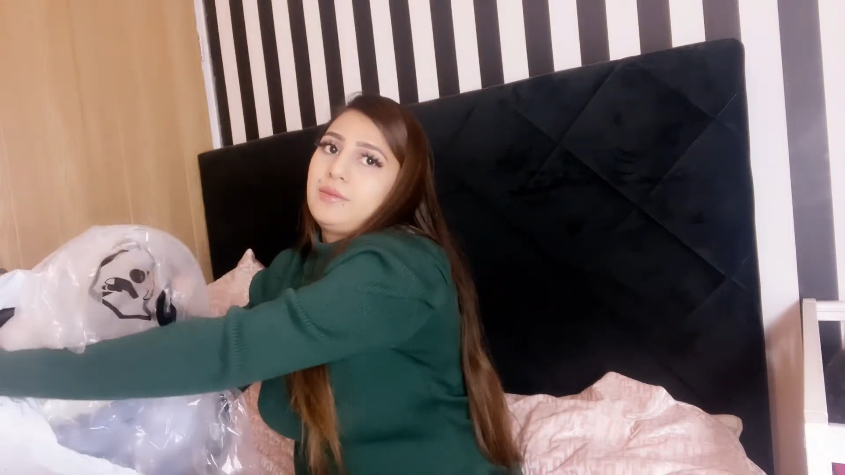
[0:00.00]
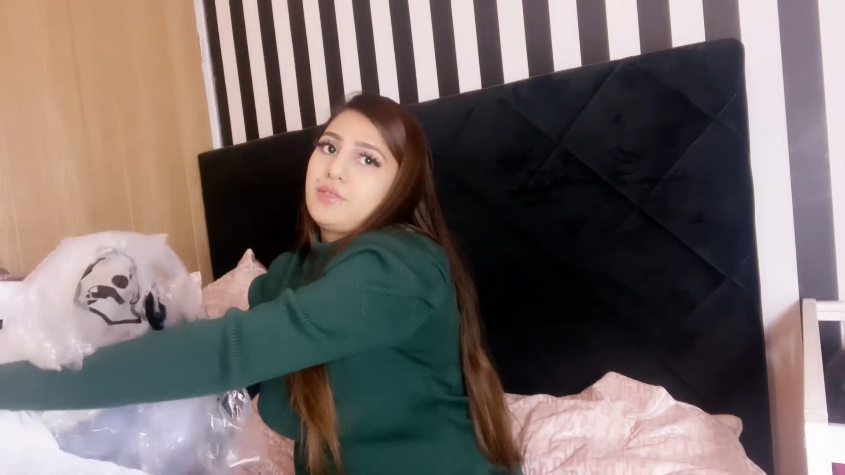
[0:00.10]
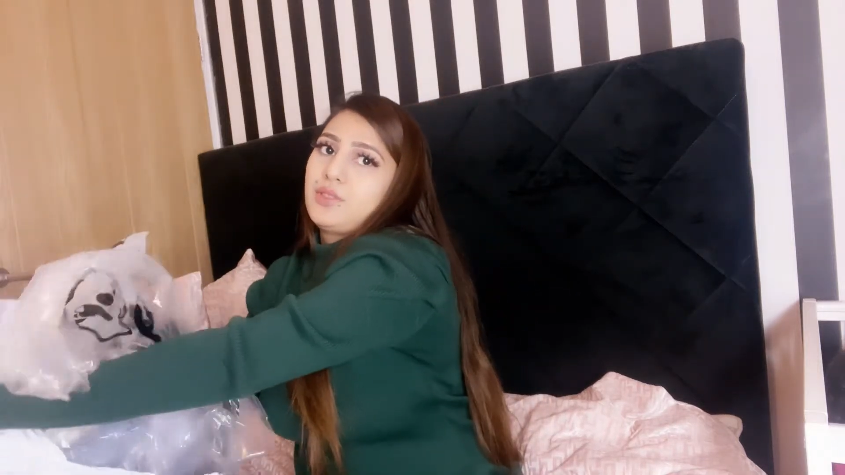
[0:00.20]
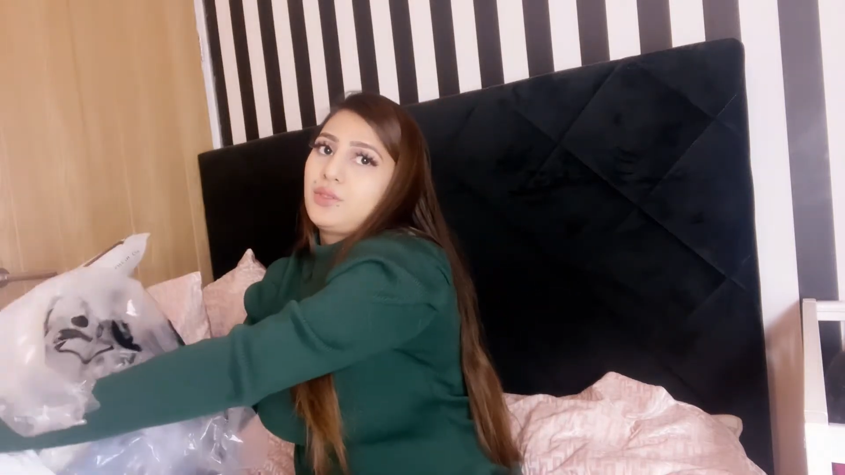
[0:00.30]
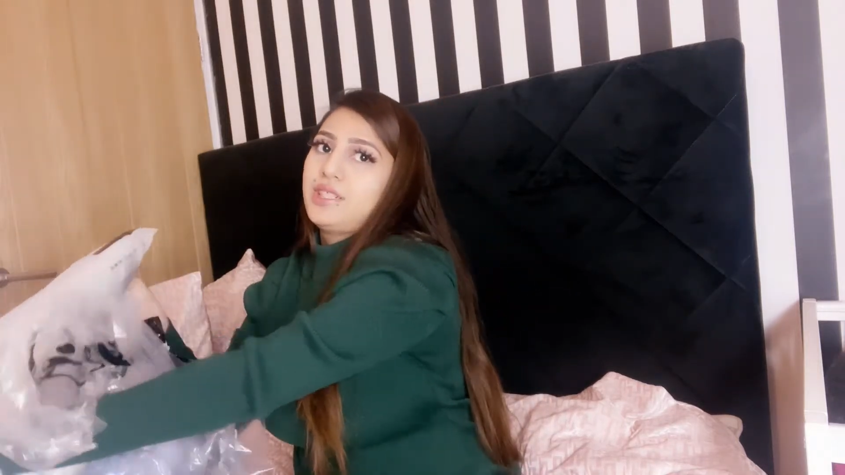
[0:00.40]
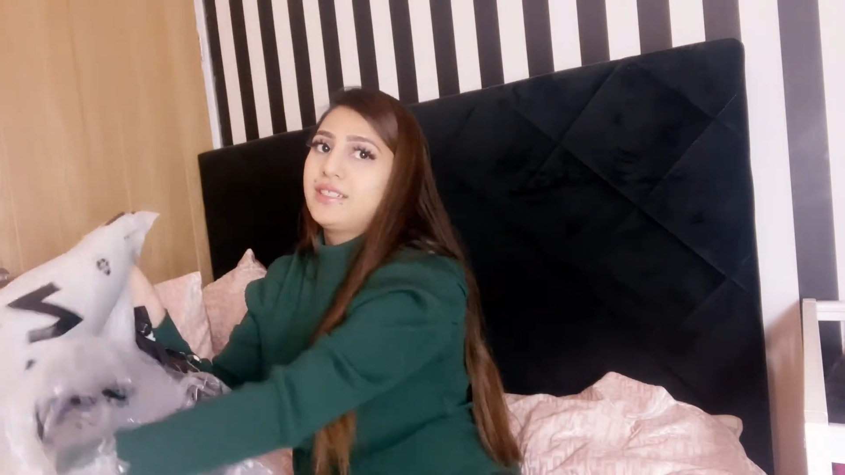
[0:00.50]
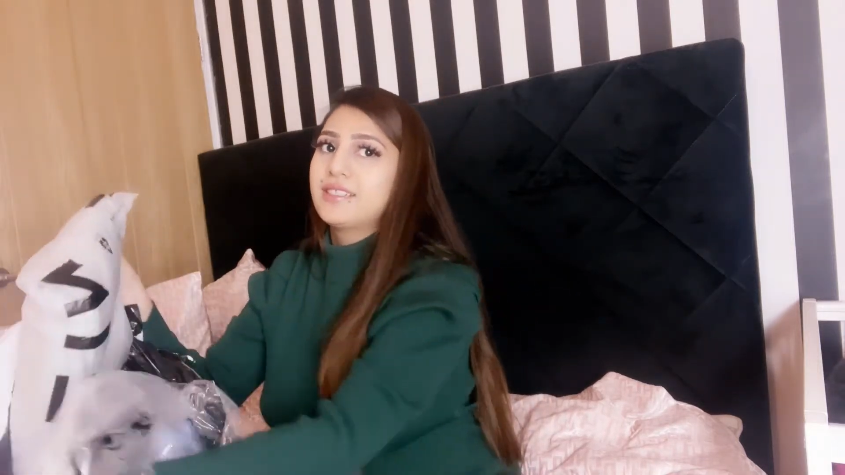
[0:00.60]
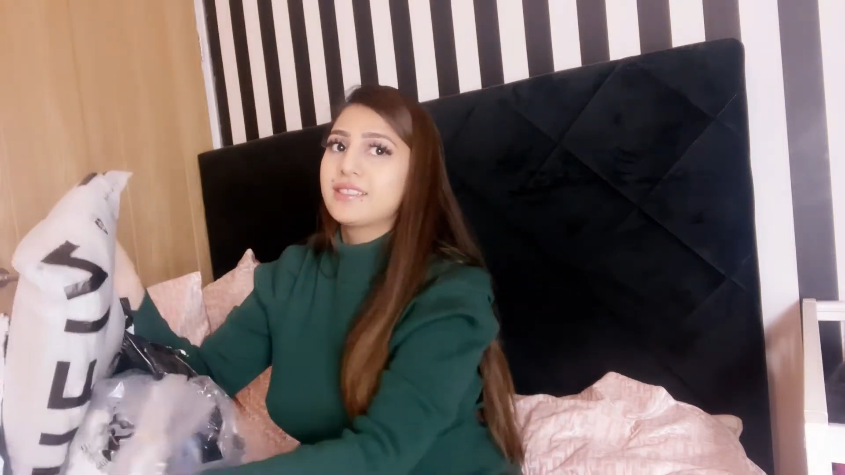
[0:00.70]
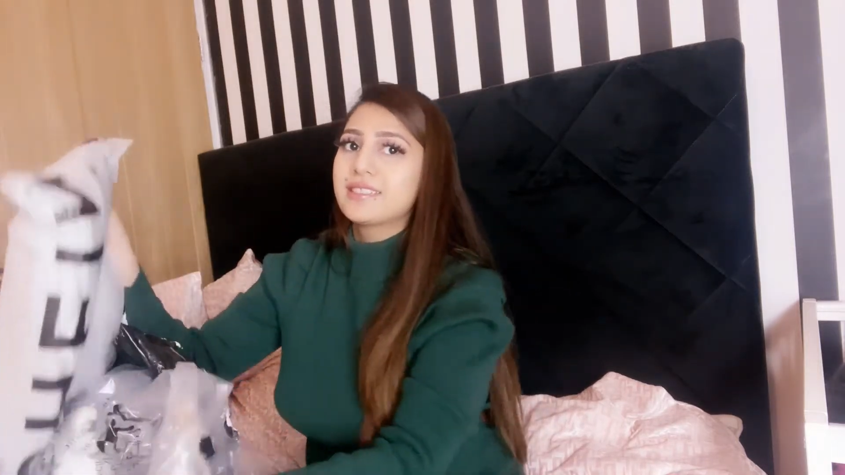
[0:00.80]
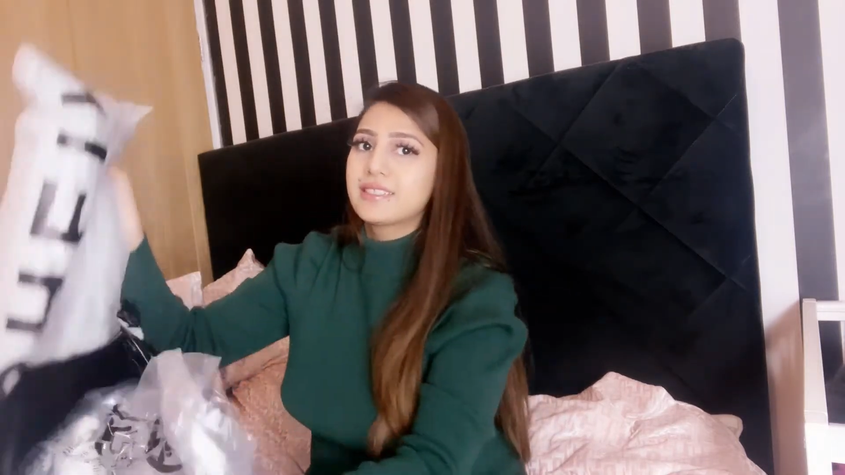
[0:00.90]
so here
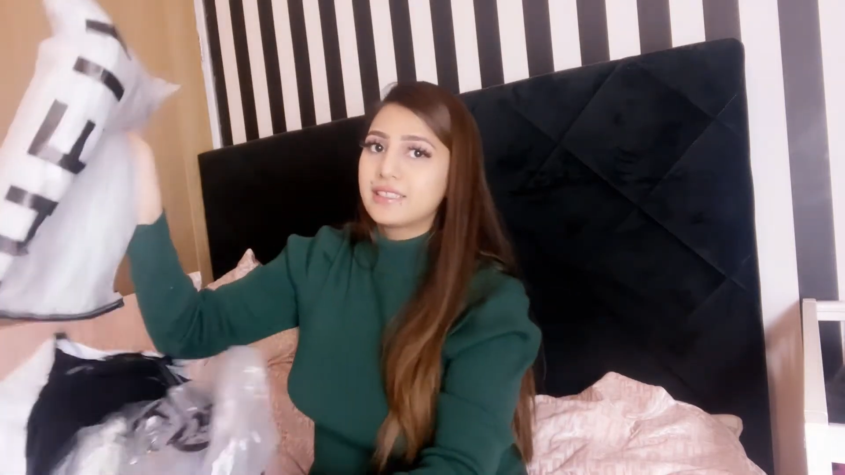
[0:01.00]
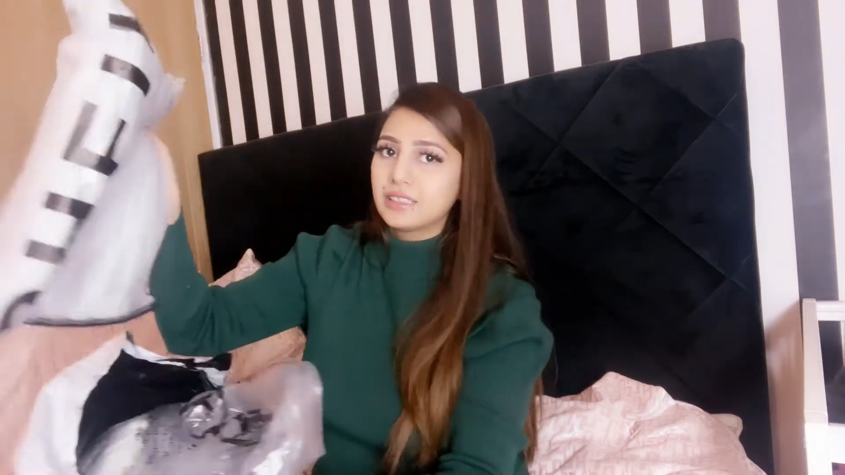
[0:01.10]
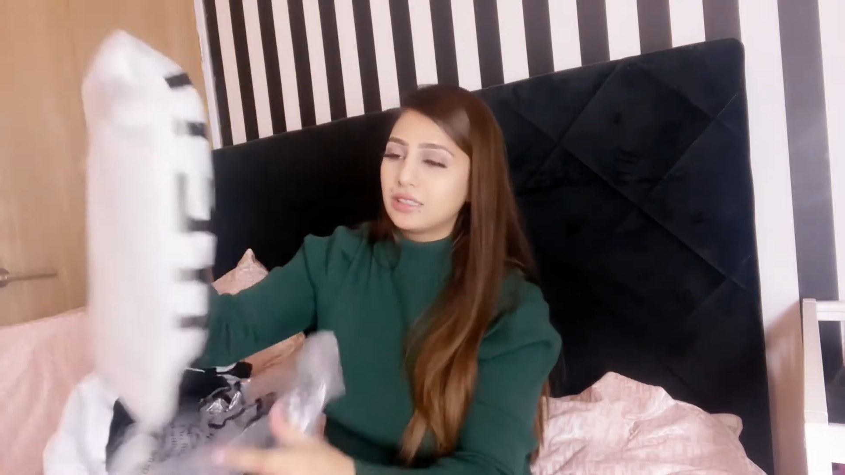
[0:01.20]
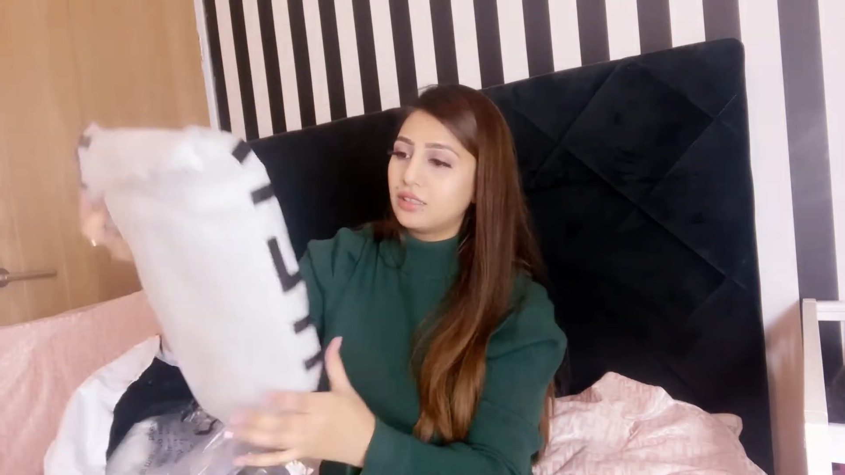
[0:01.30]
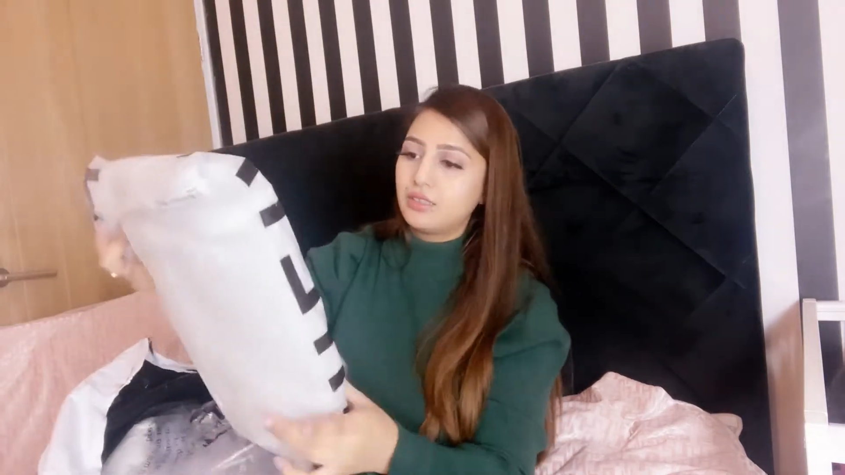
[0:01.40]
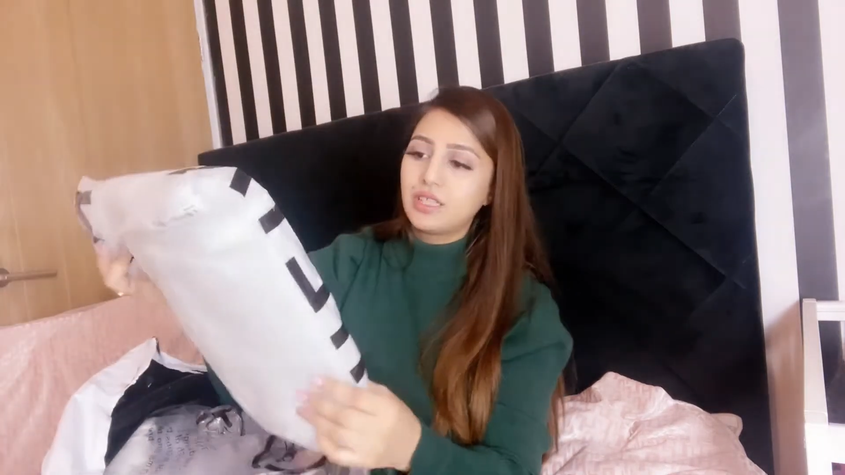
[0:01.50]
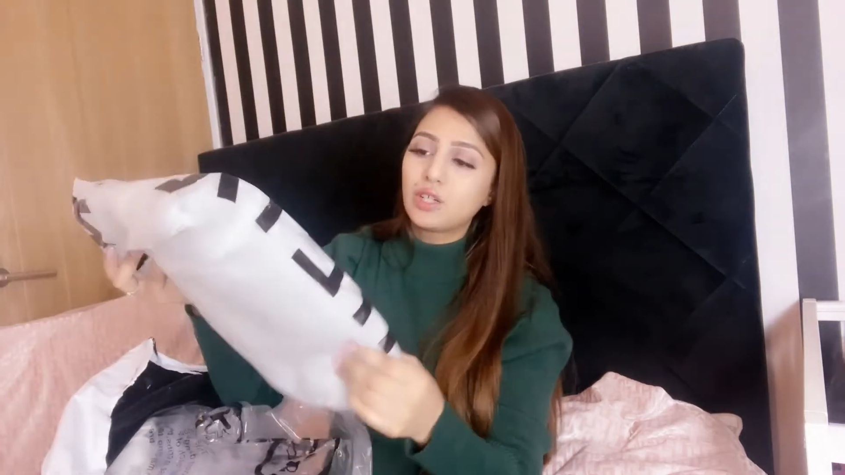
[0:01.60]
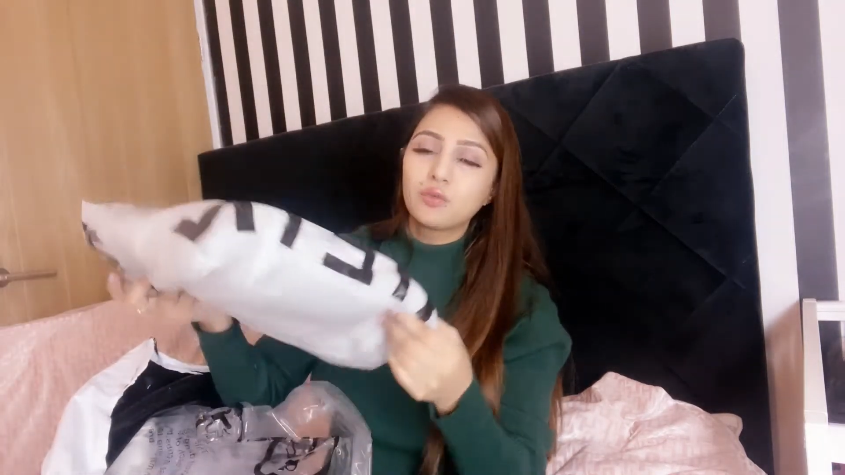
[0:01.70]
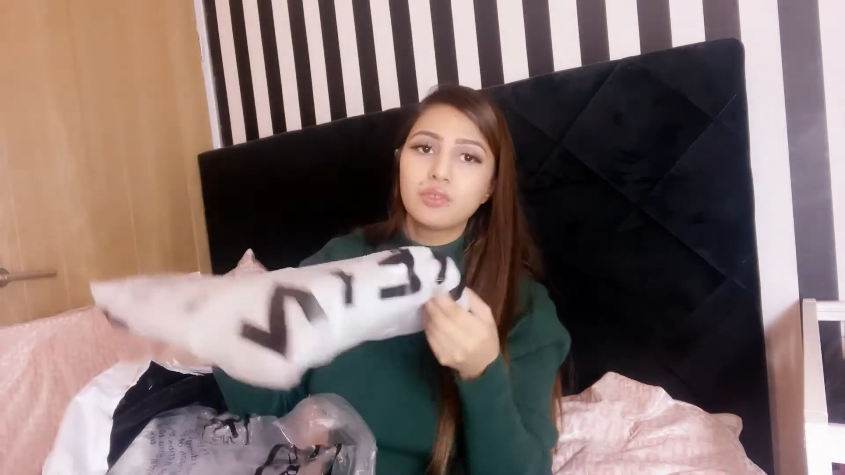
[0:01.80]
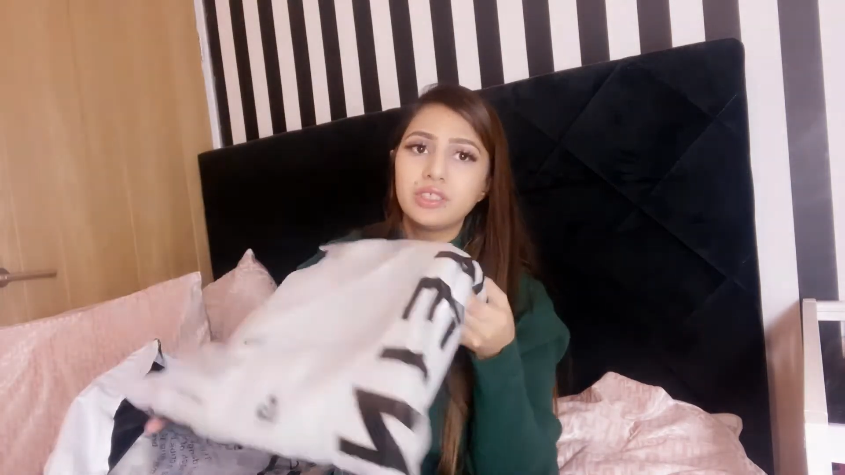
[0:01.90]
is the third
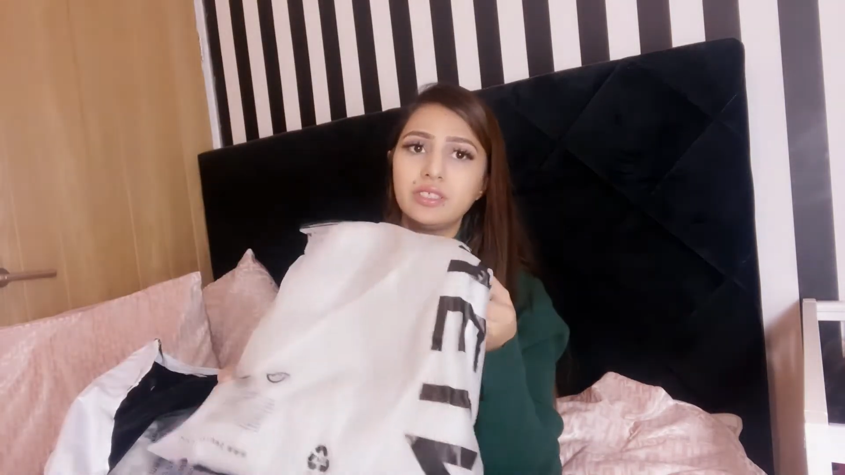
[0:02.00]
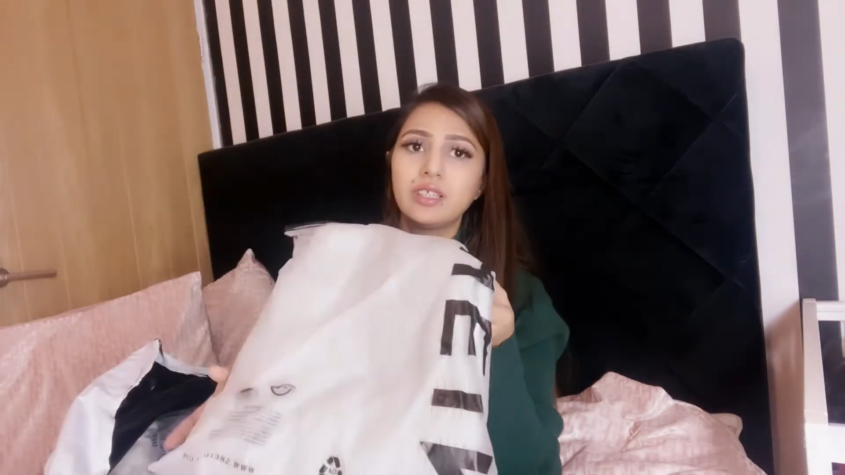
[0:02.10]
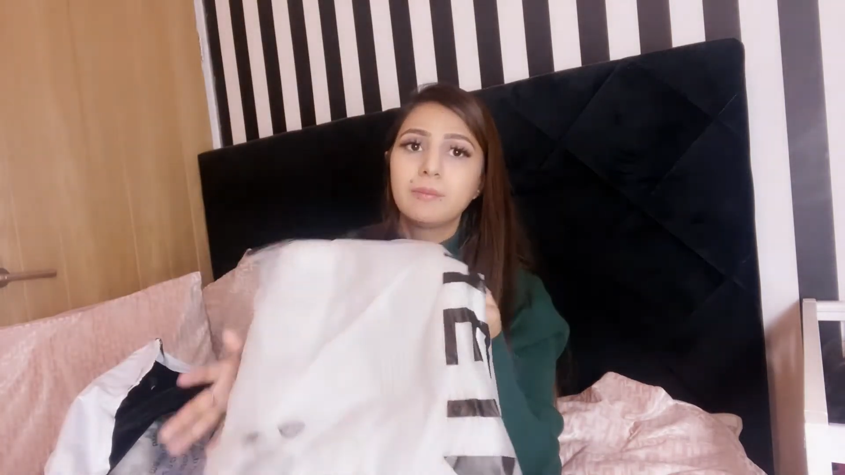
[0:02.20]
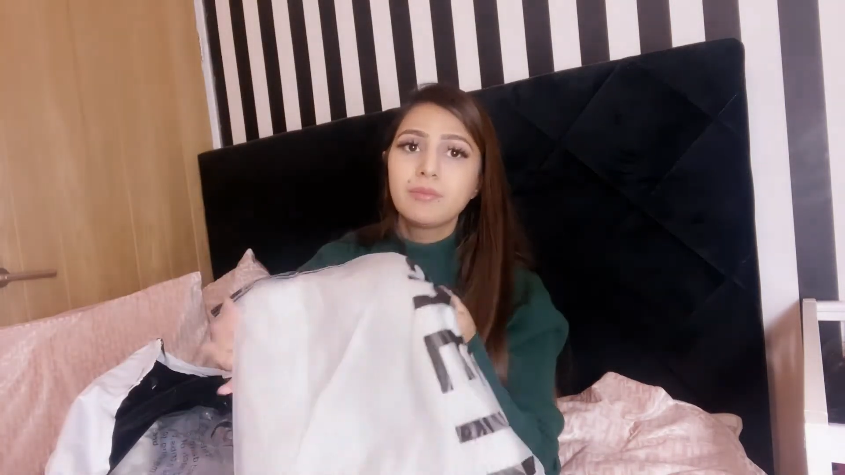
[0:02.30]
outfit.